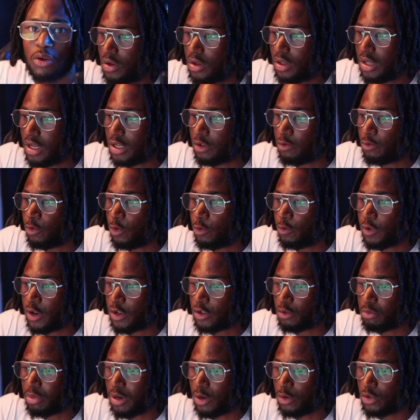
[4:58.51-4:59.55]
That's
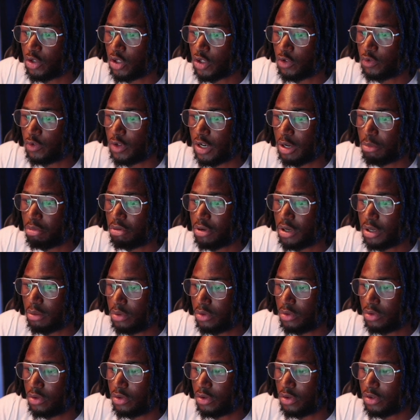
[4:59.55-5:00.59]
£4,000 just for that preamp.
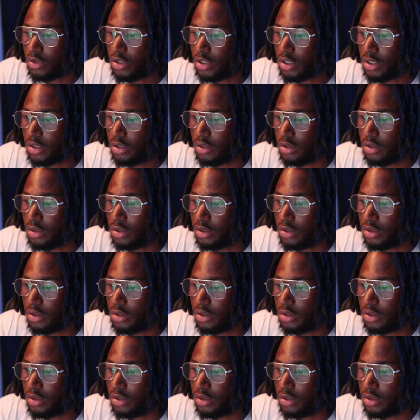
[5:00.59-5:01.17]
You know what I'm saying?